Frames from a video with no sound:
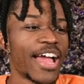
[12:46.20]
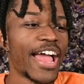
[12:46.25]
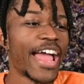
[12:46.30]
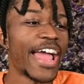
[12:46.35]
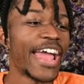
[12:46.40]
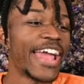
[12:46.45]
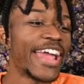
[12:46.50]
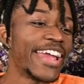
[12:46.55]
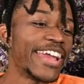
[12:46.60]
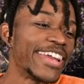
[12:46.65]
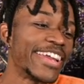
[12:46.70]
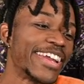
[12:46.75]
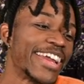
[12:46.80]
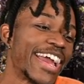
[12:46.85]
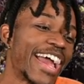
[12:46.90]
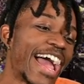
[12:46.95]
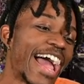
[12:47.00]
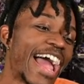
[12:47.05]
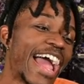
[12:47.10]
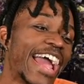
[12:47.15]
Hey,
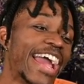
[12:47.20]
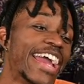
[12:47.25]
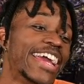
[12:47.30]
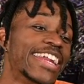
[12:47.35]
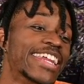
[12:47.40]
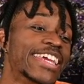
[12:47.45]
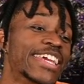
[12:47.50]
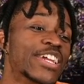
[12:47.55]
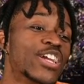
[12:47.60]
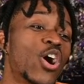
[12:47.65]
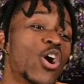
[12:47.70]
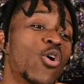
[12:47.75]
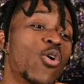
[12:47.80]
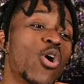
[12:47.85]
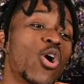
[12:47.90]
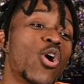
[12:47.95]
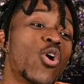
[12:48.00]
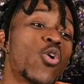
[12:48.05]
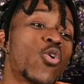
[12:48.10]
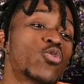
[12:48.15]
ain't even gonna
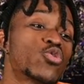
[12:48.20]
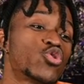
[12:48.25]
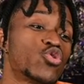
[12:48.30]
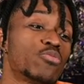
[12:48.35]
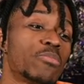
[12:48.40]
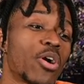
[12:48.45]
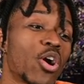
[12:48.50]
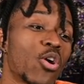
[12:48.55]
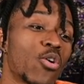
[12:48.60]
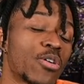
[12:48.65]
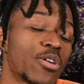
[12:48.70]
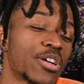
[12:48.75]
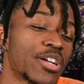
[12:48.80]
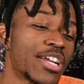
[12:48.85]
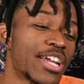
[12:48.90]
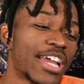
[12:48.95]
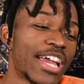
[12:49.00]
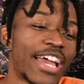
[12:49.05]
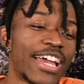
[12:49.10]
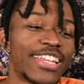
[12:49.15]
hold you, bro.
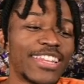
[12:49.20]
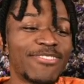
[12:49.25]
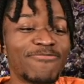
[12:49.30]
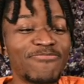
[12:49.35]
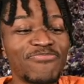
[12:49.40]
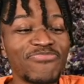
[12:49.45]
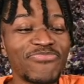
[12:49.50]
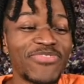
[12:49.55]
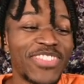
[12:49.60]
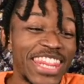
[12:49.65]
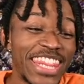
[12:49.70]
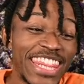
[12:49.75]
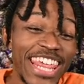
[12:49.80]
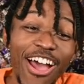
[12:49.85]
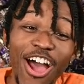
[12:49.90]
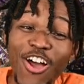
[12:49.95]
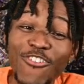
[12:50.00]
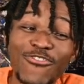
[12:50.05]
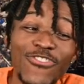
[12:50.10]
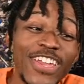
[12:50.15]

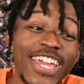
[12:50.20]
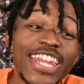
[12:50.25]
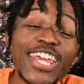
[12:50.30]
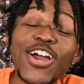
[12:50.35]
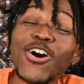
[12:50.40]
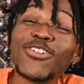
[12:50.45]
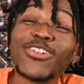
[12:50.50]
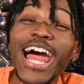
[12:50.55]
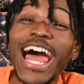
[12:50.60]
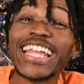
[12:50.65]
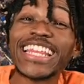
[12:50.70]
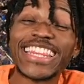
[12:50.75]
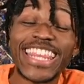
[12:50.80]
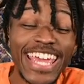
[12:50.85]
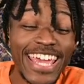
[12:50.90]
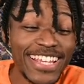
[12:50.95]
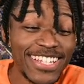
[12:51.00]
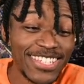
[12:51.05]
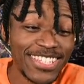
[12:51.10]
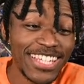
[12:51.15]
A video like
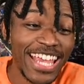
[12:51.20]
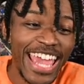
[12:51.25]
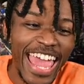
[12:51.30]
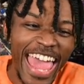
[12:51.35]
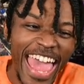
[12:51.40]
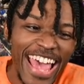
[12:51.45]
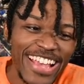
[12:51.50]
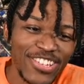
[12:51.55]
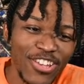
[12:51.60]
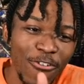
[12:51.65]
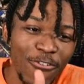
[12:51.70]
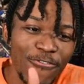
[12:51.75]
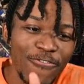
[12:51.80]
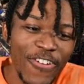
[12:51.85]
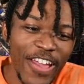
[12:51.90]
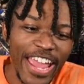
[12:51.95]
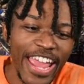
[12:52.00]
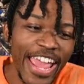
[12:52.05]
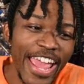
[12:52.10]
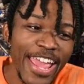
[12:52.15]
this as a
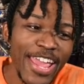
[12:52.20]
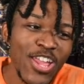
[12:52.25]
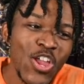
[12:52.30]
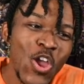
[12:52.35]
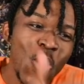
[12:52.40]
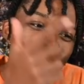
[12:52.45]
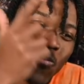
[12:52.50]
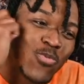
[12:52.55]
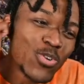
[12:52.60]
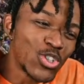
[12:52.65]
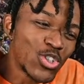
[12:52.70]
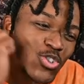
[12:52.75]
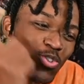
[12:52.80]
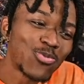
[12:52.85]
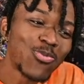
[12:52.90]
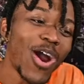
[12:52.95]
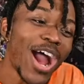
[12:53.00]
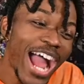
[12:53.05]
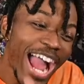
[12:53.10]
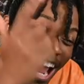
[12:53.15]
fan would
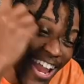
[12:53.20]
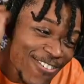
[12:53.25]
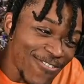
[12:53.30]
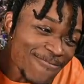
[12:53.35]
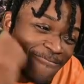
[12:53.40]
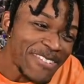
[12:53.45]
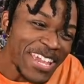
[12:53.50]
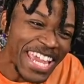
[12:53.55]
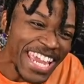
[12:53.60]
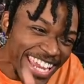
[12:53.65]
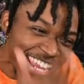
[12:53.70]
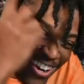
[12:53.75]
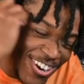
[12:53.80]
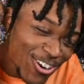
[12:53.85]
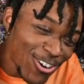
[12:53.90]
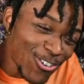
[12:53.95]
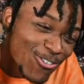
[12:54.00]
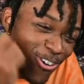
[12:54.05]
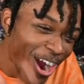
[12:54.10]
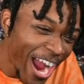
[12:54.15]
drive me
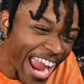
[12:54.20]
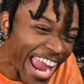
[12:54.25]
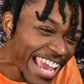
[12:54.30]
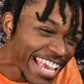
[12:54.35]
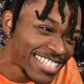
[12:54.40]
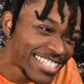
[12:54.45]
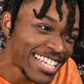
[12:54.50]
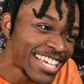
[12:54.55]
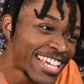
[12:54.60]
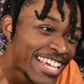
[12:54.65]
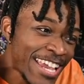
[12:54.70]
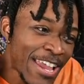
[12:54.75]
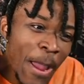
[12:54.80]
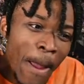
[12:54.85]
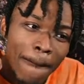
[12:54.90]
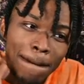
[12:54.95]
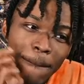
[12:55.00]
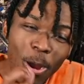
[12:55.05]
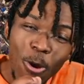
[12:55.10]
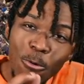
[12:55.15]
crazy.
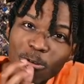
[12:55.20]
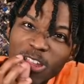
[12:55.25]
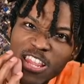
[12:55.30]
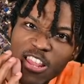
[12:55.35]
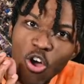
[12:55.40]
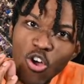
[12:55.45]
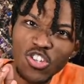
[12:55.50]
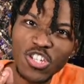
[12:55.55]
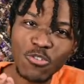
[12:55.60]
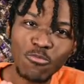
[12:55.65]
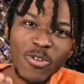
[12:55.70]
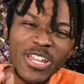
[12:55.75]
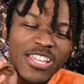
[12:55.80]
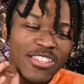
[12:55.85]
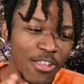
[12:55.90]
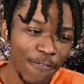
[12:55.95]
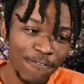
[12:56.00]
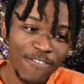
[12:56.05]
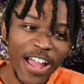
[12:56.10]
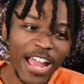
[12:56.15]
Bro, we lost. We
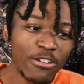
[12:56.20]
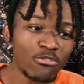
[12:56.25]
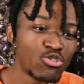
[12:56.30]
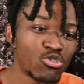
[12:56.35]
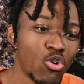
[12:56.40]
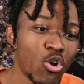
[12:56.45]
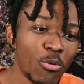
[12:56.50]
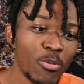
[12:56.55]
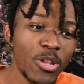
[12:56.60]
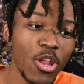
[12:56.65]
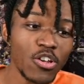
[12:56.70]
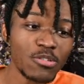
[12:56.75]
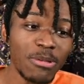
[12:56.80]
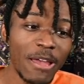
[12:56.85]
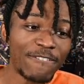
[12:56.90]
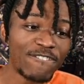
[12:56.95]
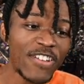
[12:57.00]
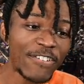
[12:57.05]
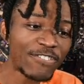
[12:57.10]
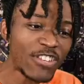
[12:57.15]
the final score. We lost by
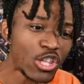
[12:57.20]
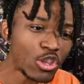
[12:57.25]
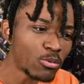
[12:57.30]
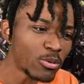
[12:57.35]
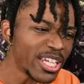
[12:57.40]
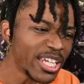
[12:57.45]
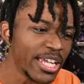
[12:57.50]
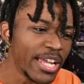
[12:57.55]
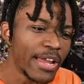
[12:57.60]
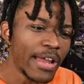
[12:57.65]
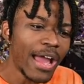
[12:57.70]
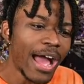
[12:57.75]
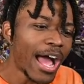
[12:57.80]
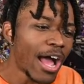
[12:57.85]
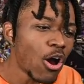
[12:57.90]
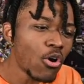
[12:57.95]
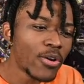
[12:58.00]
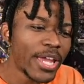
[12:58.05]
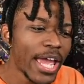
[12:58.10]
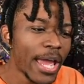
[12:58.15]
53. I
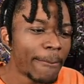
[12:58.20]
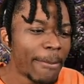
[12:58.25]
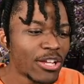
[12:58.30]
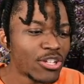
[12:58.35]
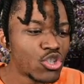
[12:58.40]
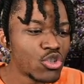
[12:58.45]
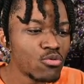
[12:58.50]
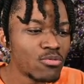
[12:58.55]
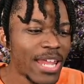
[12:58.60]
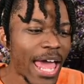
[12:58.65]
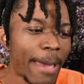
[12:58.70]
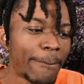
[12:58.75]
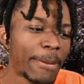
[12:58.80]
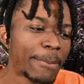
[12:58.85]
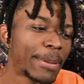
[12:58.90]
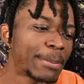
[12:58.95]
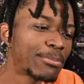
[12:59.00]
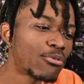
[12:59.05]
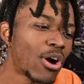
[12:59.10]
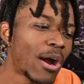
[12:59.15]
don't care about you dapping
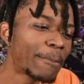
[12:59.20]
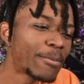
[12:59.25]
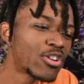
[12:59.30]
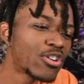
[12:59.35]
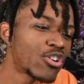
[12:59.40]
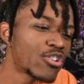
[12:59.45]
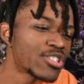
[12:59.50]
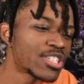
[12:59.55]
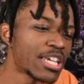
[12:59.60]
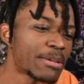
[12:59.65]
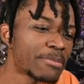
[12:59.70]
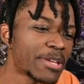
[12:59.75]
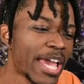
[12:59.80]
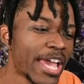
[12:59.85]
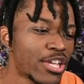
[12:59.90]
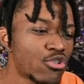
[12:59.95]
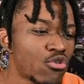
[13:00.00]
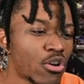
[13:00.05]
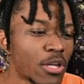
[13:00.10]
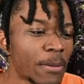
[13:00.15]
people up. You know it's the NBA.
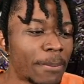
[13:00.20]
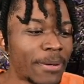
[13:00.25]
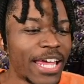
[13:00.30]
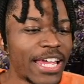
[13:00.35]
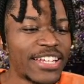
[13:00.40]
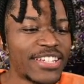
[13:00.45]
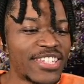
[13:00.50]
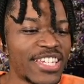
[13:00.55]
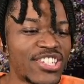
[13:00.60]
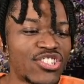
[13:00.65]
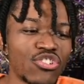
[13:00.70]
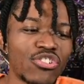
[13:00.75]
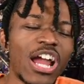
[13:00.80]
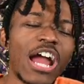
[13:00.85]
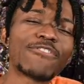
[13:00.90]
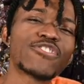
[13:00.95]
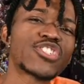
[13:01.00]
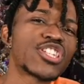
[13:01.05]
You only play this Eastern Conference